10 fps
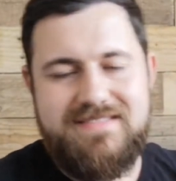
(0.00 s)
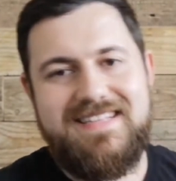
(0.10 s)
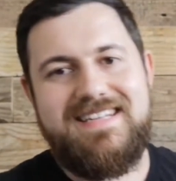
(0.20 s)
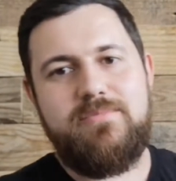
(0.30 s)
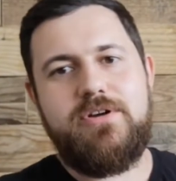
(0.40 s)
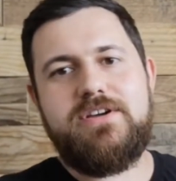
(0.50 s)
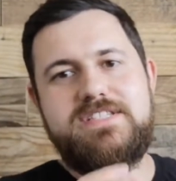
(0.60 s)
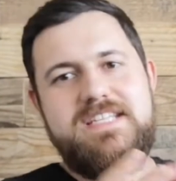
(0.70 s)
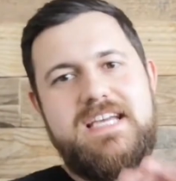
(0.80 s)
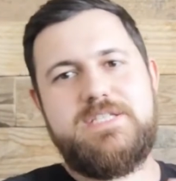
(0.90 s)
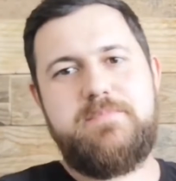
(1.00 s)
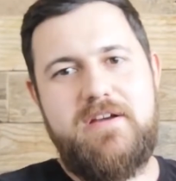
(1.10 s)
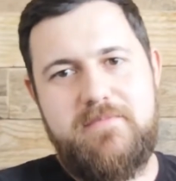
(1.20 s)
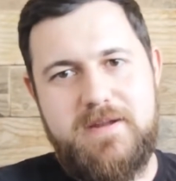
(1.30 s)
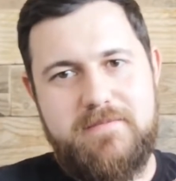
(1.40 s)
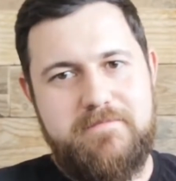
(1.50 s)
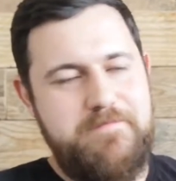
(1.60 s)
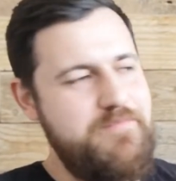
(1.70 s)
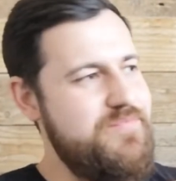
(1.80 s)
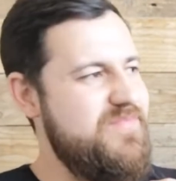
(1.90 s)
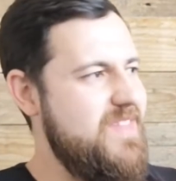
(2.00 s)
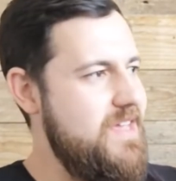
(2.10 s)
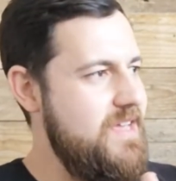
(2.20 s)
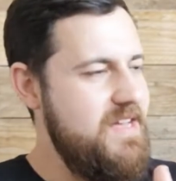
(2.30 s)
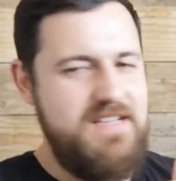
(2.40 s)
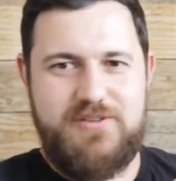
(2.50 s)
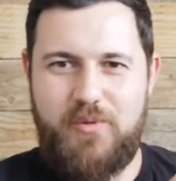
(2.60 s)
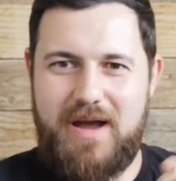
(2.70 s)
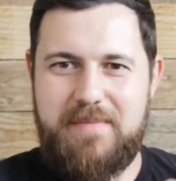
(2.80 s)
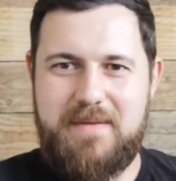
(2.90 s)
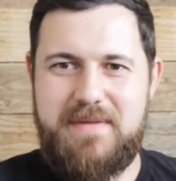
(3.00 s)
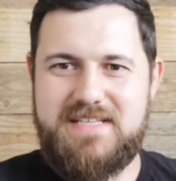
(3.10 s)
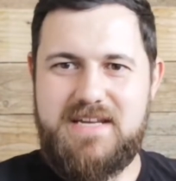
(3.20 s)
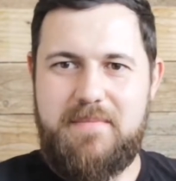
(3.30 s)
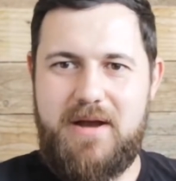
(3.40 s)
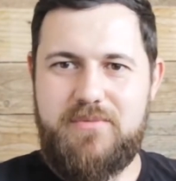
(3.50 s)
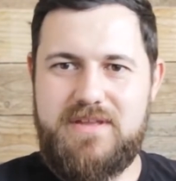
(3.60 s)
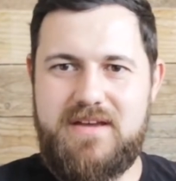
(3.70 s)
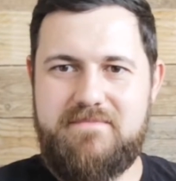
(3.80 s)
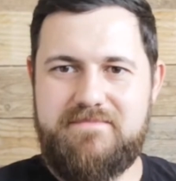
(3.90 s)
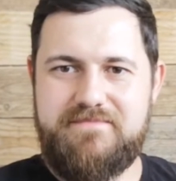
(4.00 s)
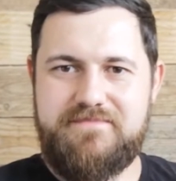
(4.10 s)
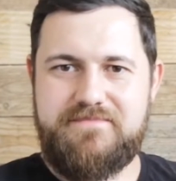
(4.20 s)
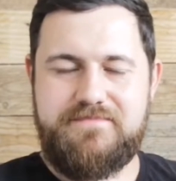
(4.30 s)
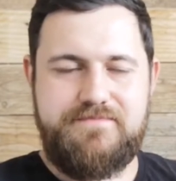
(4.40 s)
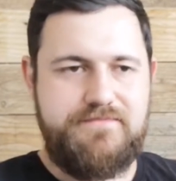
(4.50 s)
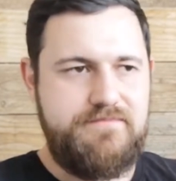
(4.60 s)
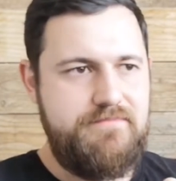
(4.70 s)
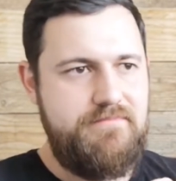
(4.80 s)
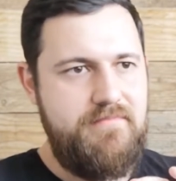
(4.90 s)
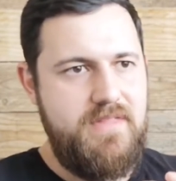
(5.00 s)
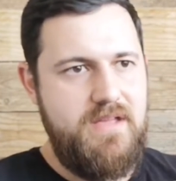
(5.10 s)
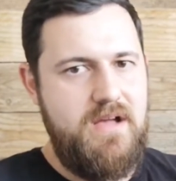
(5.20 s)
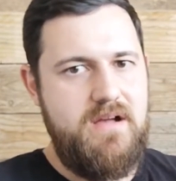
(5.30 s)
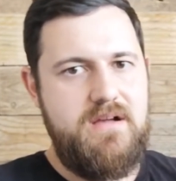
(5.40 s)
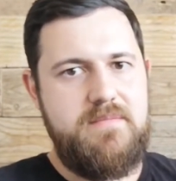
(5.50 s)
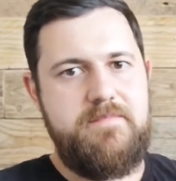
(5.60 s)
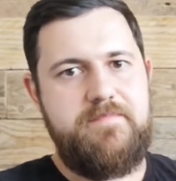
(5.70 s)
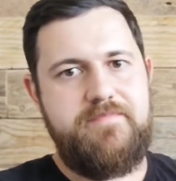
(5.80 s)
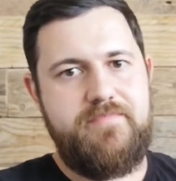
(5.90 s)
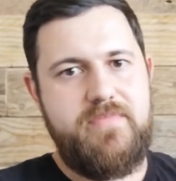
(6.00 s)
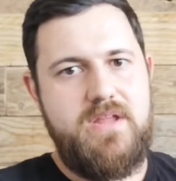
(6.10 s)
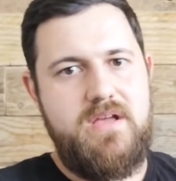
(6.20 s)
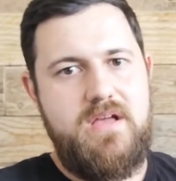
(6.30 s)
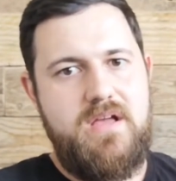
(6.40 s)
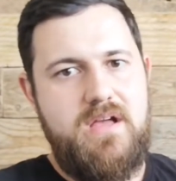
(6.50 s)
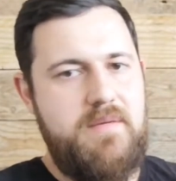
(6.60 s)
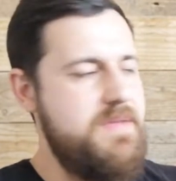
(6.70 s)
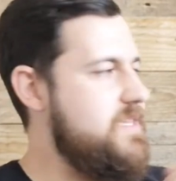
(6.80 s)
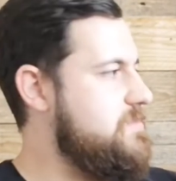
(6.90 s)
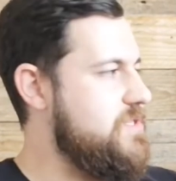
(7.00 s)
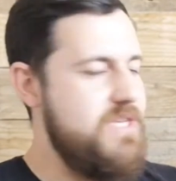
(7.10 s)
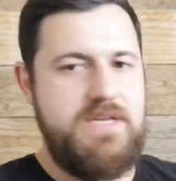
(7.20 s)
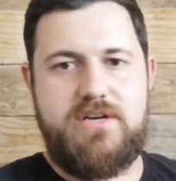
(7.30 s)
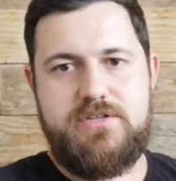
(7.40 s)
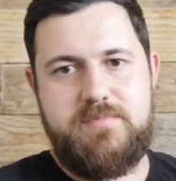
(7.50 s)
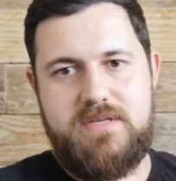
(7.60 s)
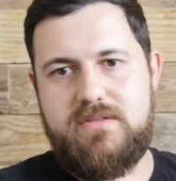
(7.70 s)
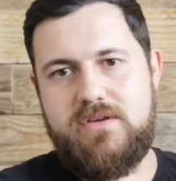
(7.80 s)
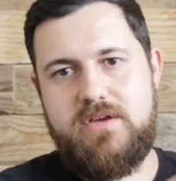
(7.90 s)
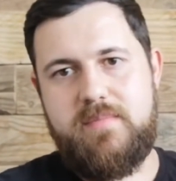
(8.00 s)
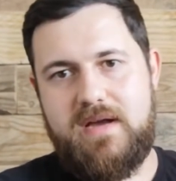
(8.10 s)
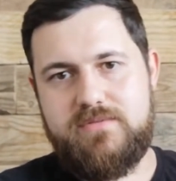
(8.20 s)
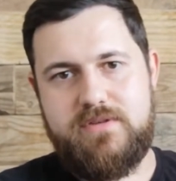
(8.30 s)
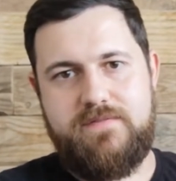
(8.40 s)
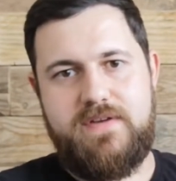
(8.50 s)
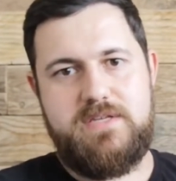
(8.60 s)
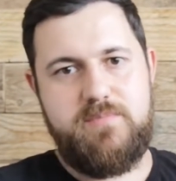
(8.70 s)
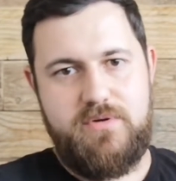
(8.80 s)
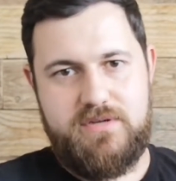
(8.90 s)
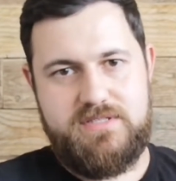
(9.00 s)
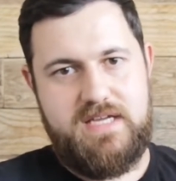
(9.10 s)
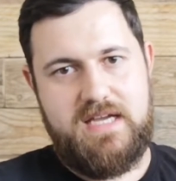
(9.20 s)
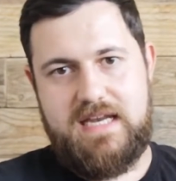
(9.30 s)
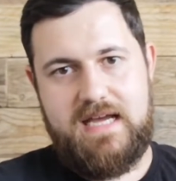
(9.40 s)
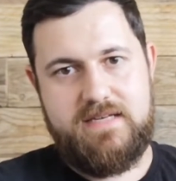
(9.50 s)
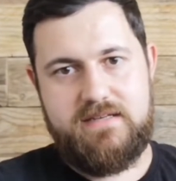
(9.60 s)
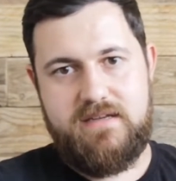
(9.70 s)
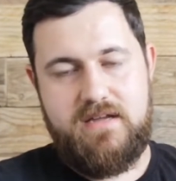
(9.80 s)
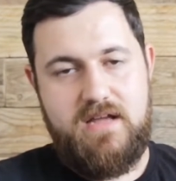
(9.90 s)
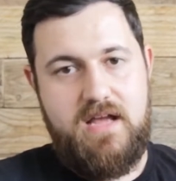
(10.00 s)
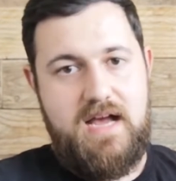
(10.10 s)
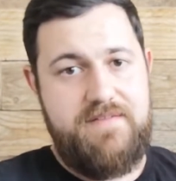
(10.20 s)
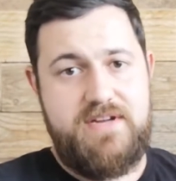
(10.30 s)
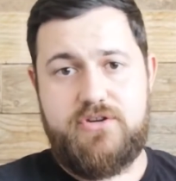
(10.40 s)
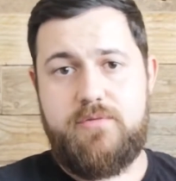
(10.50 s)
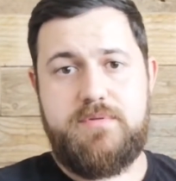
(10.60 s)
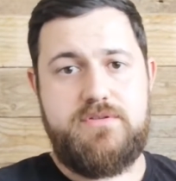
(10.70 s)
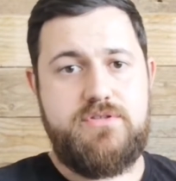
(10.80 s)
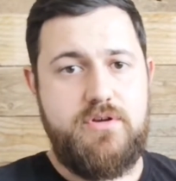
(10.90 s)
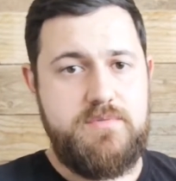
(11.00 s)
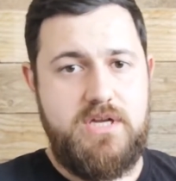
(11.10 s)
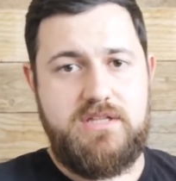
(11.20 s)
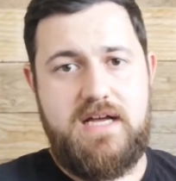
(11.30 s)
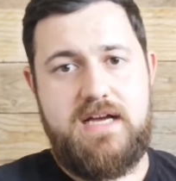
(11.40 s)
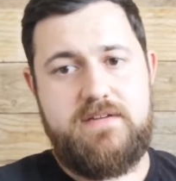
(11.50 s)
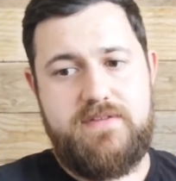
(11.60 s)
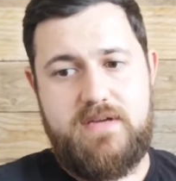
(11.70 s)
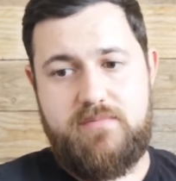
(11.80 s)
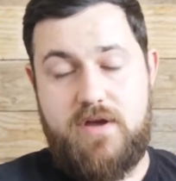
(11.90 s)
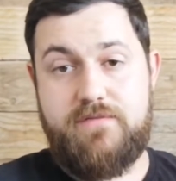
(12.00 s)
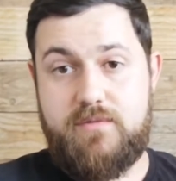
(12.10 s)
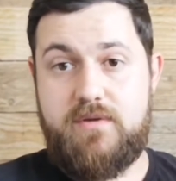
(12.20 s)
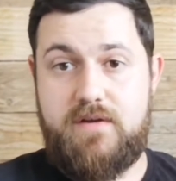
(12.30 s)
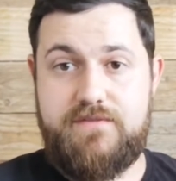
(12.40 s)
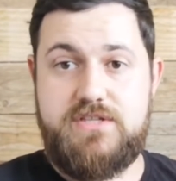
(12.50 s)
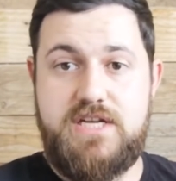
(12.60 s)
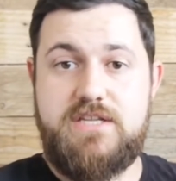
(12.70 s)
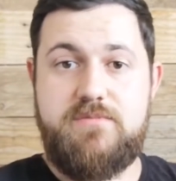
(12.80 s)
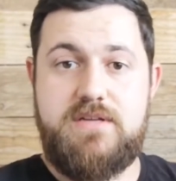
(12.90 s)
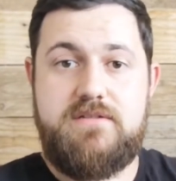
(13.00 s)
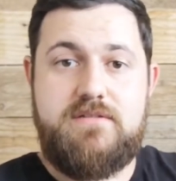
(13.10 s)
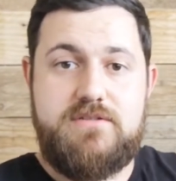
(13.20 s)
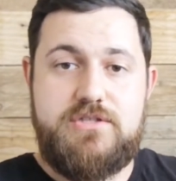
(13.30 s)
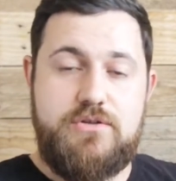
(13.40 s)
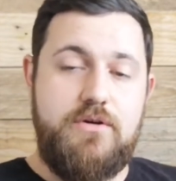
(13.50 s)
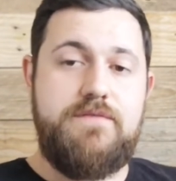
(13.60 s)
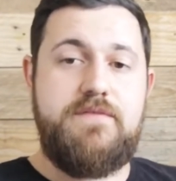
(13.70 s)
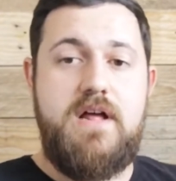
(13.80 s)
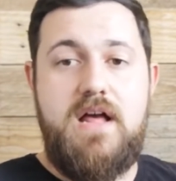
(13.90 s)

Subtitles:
Did it work as an experiment? There's quite a bit of messing about with it. I mean, this machine cost me £30 off Facebook second hand. I've had a couple of torps online of it, of the genuine stuff,